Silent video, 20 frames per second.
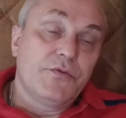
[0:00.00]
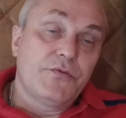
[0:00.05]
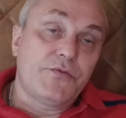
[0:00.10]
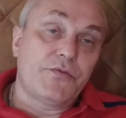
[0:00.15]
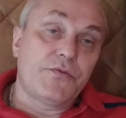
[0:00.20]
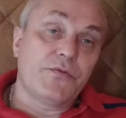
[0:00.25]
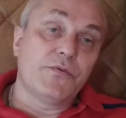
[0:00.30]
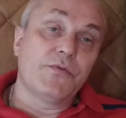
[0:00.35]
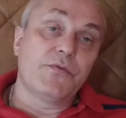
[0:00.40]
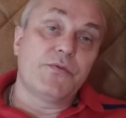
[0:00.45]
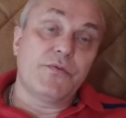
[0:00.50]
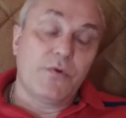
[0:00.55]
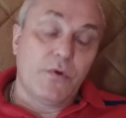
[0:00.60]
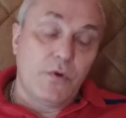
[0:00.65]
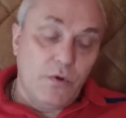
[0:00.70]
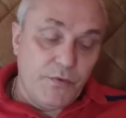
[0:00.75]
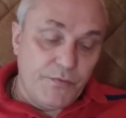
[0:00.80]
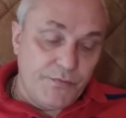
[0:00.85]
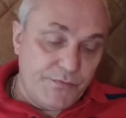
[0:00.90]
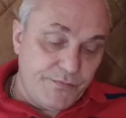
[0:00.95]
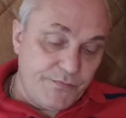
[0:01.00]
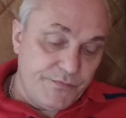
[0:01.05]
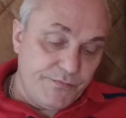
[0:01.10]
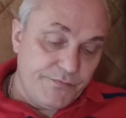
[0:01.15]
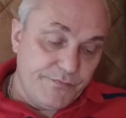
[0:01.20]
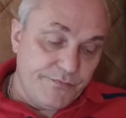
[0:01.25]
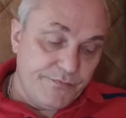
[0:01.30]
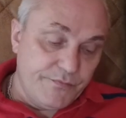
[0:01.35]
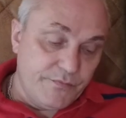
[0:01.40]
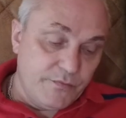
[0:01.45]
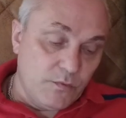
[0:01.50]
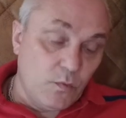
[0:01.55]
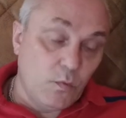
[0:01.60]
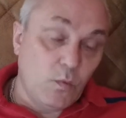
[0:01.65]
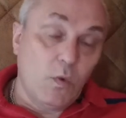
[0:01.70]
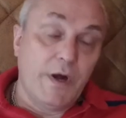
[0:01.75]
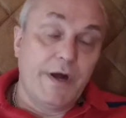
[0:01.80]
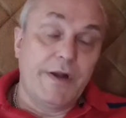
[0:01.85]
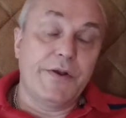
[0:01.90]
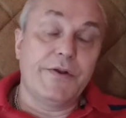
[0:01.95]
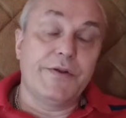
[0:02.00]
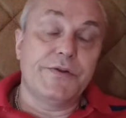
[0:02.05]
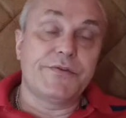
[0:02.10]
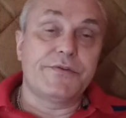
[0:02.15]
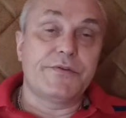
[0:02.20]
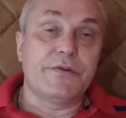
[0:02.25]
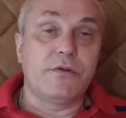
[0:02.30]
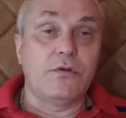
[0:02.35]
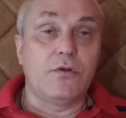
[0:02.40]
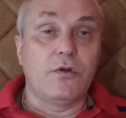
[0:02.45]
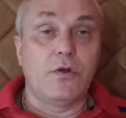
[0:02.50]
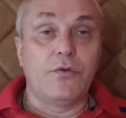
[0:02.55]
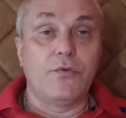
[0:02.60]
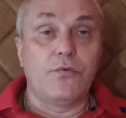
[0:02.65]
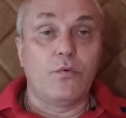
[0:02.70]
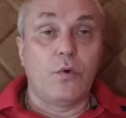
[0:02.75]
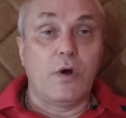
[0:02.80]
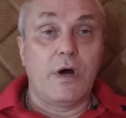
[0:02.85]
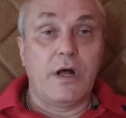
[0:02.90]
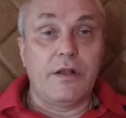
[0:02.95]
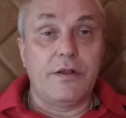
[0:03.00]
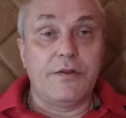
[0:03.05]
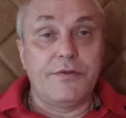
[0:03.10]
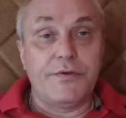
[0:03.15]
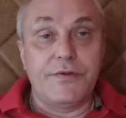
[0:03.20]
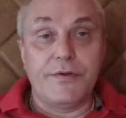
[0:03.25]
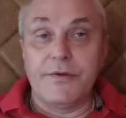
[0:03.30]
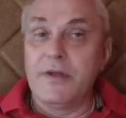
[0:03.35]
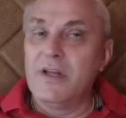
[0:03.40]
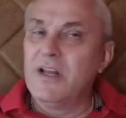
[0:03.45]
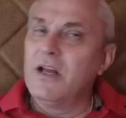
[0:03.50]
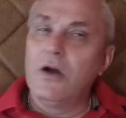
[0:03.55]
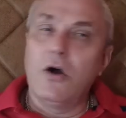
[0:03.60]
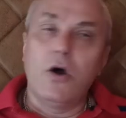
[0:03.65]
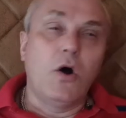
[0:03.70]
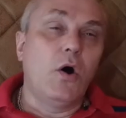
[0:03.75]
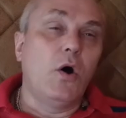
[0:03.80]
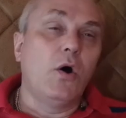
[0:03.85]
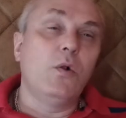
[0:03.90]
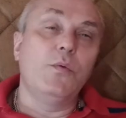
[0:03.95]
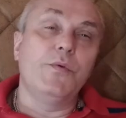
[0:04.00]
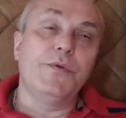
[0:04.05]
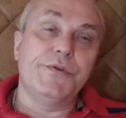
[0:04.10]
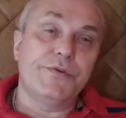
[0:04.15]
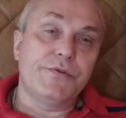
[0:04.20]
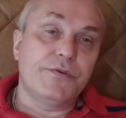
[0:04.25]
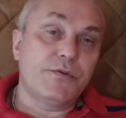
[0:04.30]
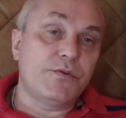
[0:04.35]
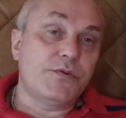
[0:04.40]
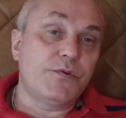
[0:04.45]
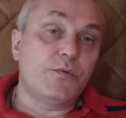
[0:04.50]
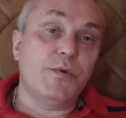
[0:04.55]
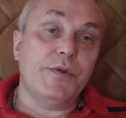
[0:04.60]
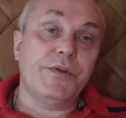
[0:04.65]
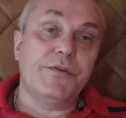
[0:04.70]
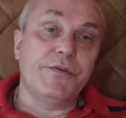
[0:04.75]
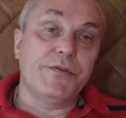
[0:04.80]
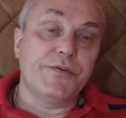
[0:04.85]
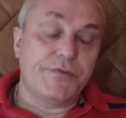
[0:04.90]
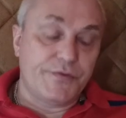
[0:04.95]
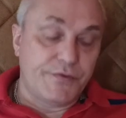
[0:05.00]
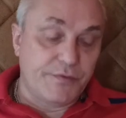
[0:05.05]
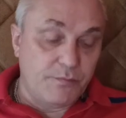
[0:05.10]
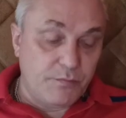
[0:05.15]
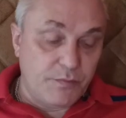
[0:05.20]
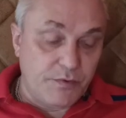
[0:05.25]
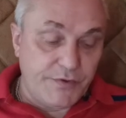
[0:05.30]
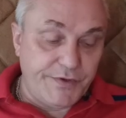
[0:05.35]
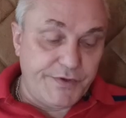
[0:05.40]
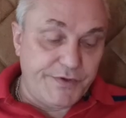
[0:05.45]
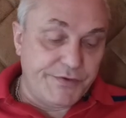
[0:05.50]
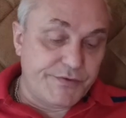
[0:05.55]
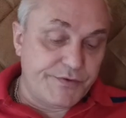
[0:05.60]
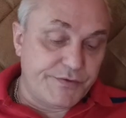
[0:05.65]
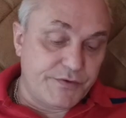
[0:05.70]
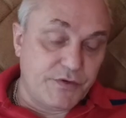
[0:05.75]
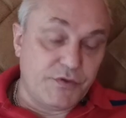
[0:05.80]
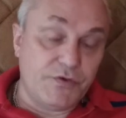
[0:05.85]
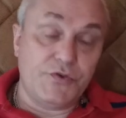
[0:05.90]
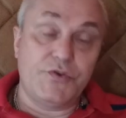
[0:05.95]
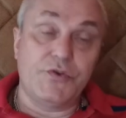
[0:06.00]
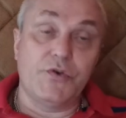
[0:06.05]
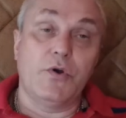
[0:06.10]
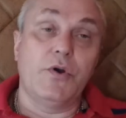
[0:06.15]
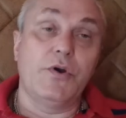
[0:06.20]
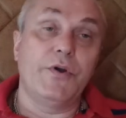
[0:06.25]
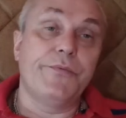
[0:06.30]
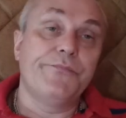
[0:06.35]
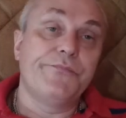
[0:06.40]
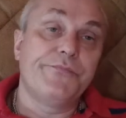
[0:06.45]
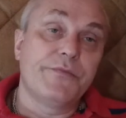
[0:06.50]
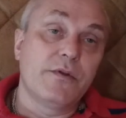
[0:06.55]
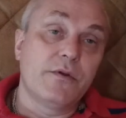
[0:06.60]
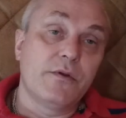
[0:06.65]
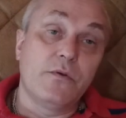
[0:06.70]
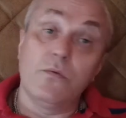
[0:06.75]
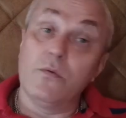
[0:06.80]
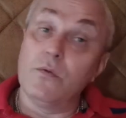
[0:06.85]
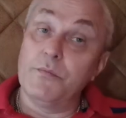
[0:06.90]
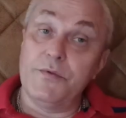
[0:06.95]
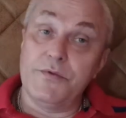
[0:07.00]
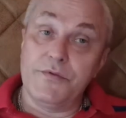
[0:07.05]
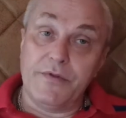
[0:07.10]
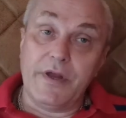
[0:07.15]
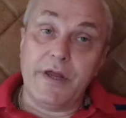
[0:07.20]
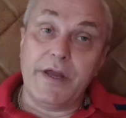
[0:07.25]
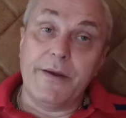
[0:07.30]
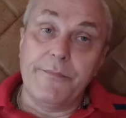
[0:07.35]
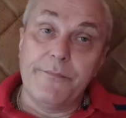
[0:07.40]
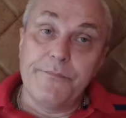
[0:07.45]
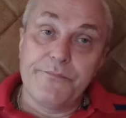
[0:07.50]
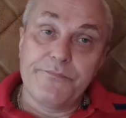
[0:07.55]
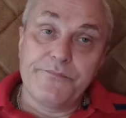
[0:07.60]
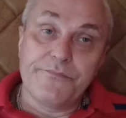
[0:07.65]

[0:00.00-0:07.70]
truth of oneness and non-duality, always sweetness and bliss and joy will be there.